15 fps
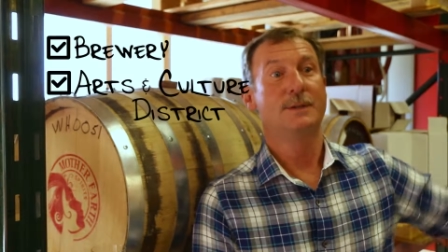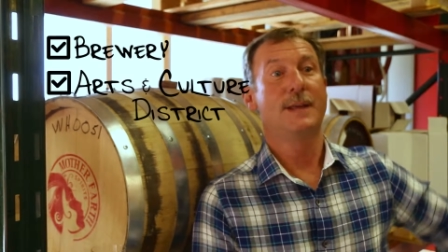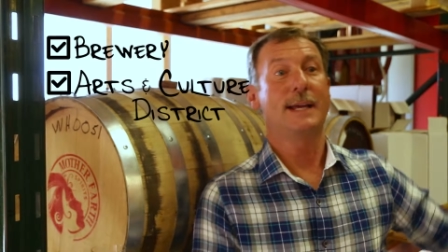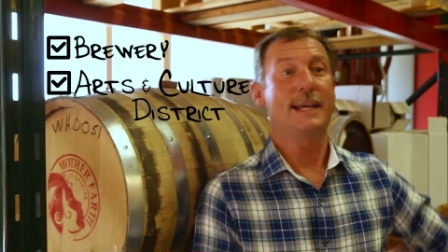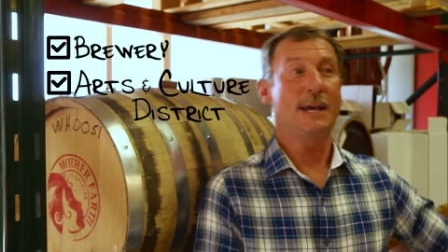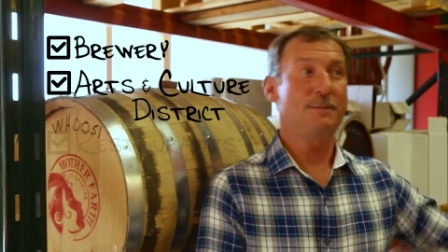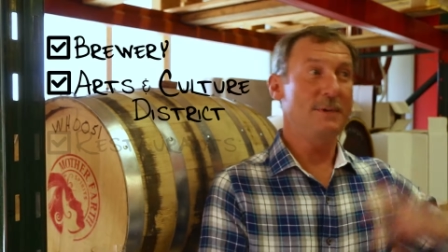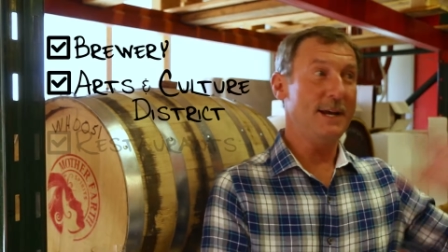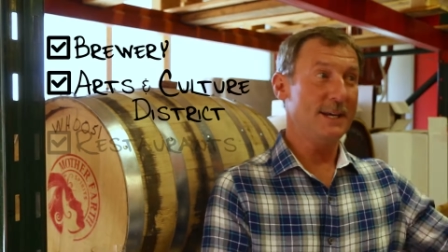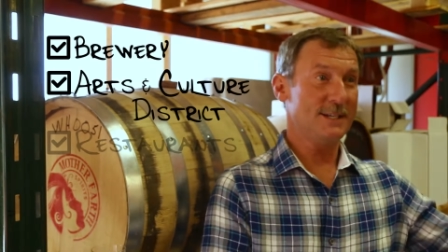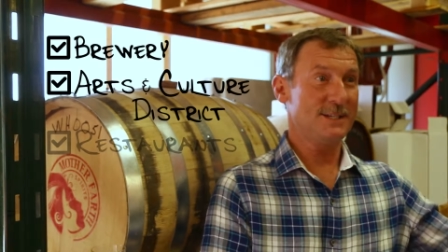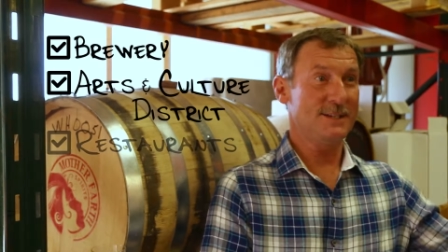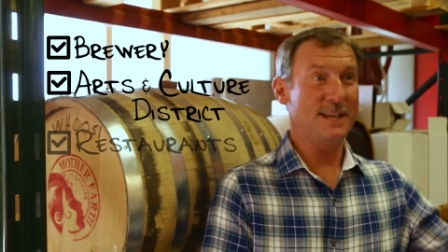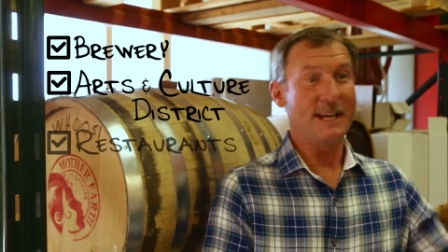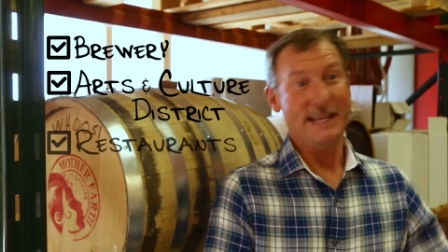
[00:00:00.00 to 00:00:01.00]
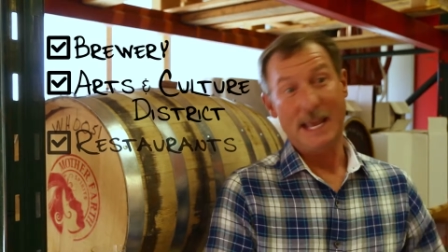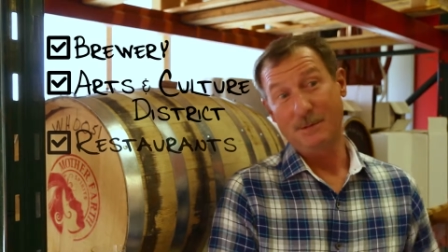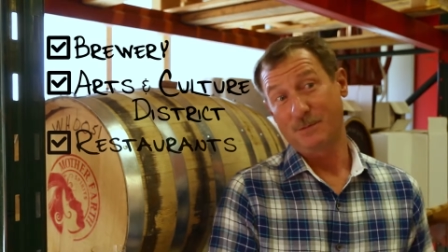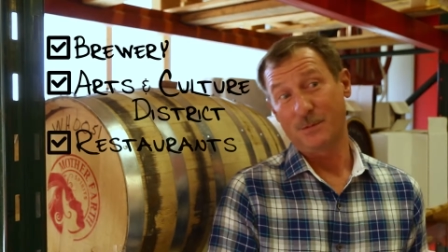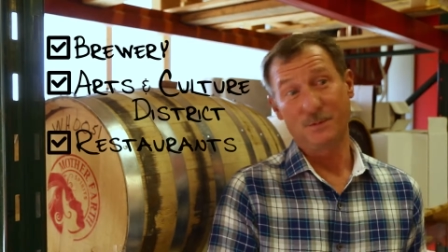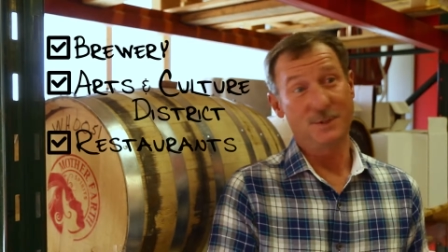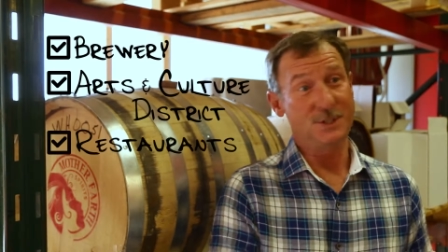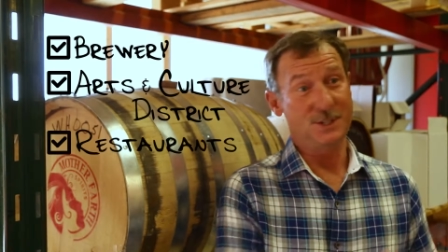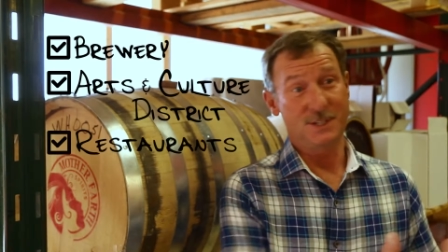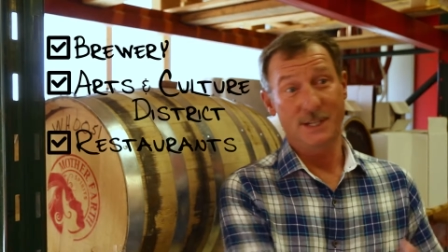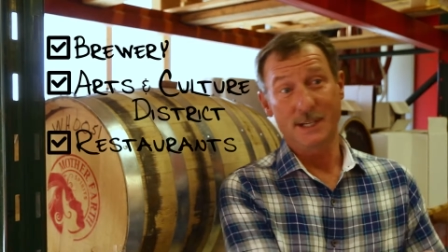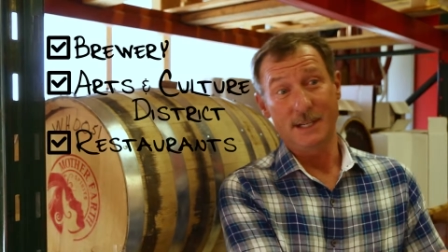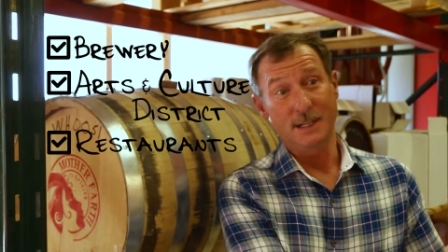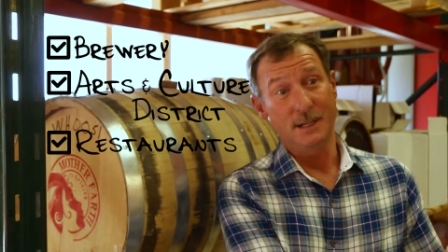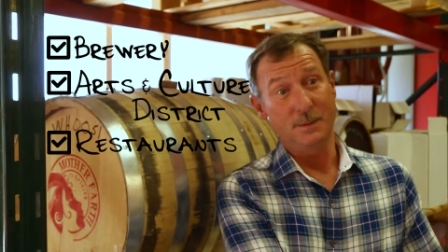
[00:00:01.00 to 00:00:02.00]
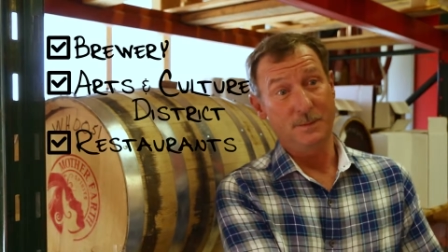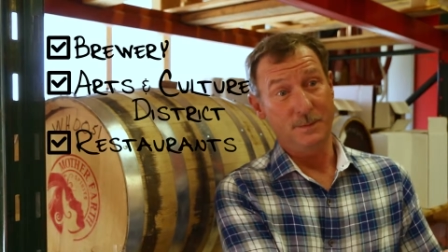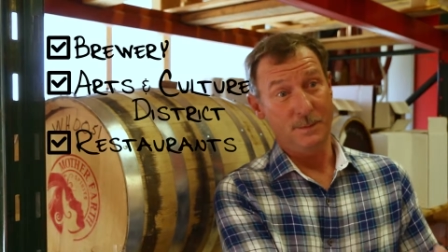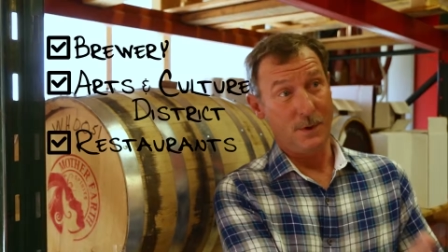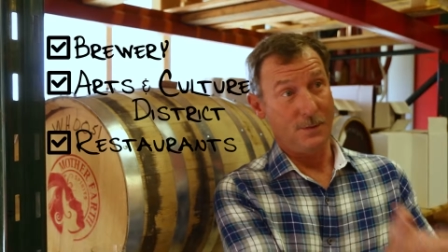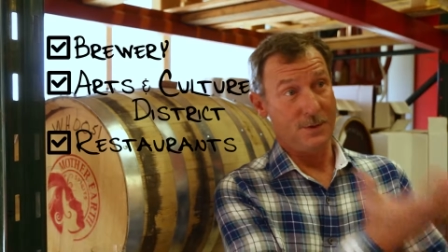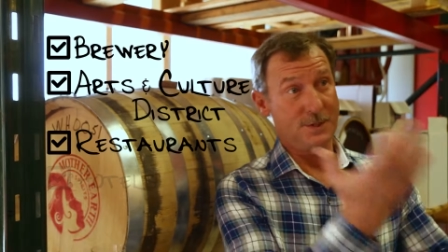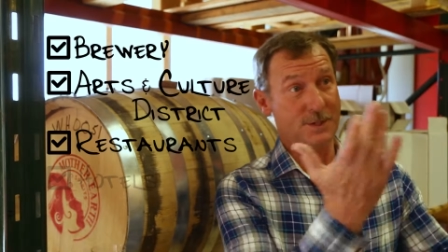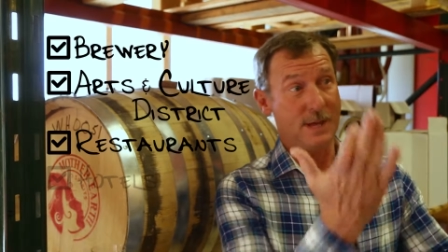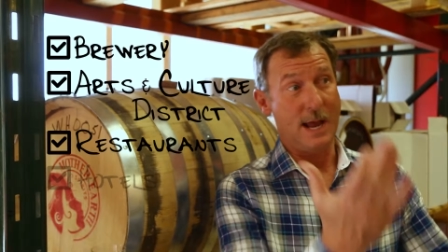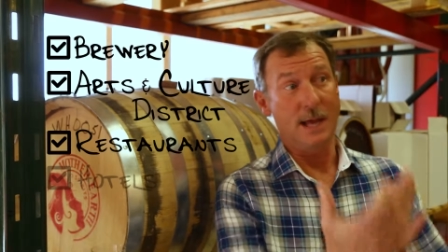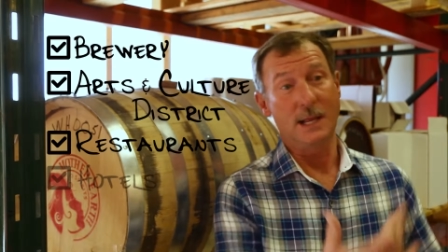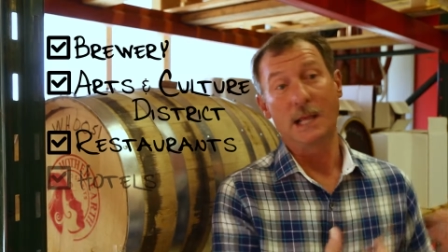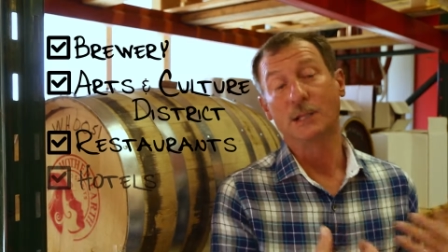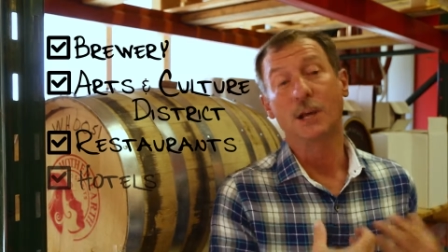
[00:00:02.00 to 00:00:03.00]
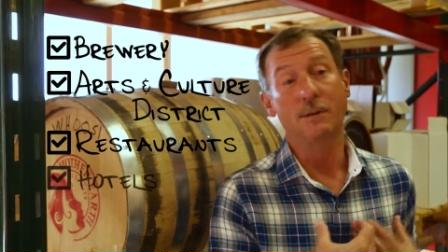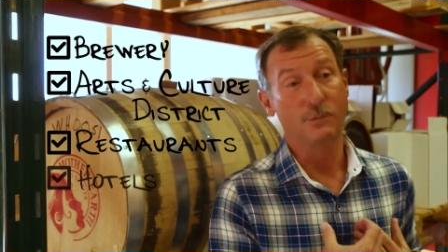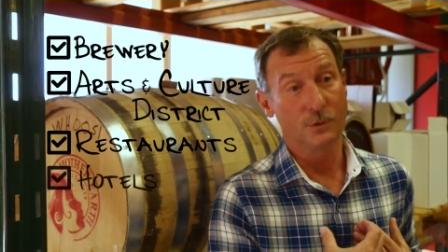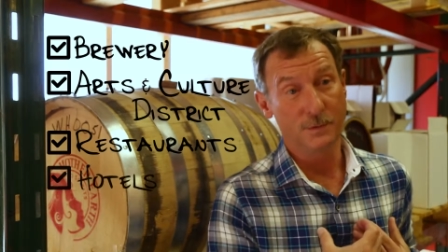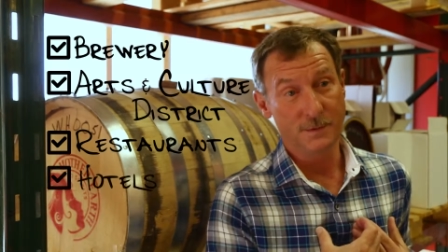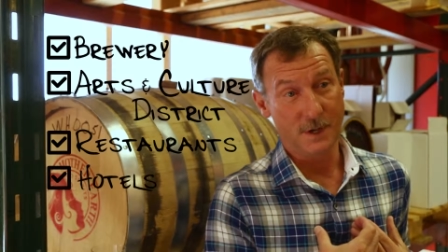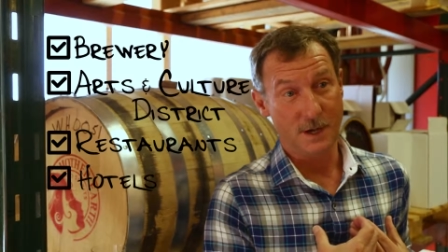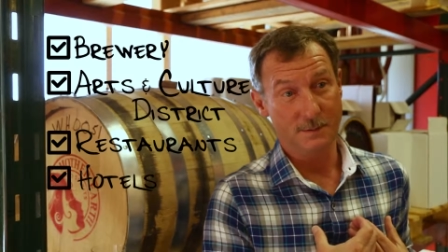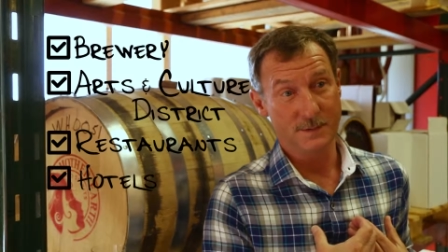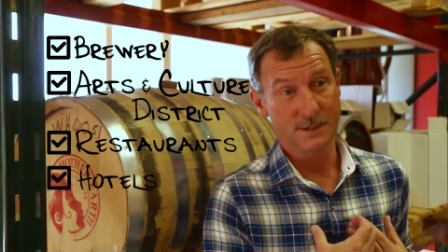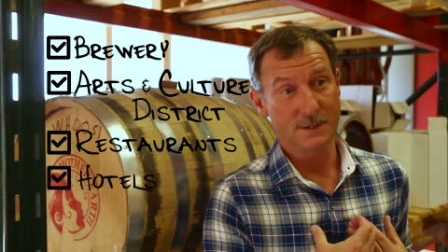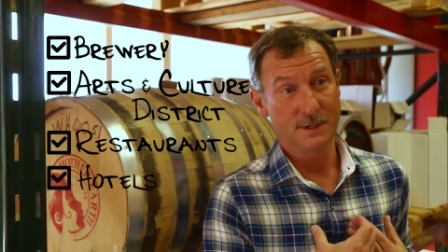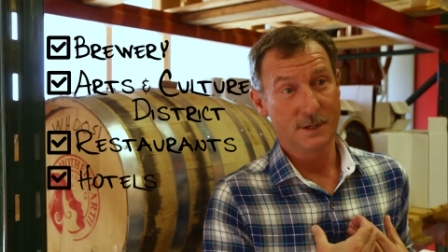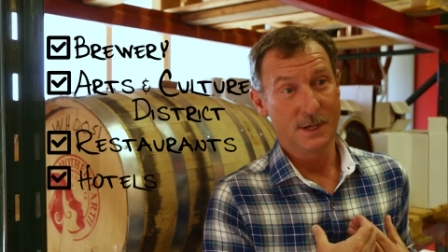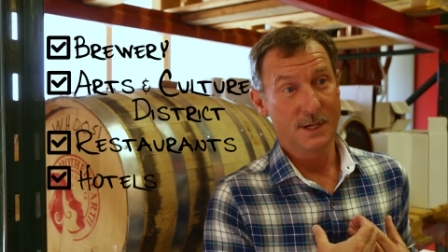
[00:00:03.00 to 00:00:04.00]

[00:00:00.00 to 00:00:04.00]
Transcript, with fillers: That came next, and that came from just sitting up on the, I love rooftops.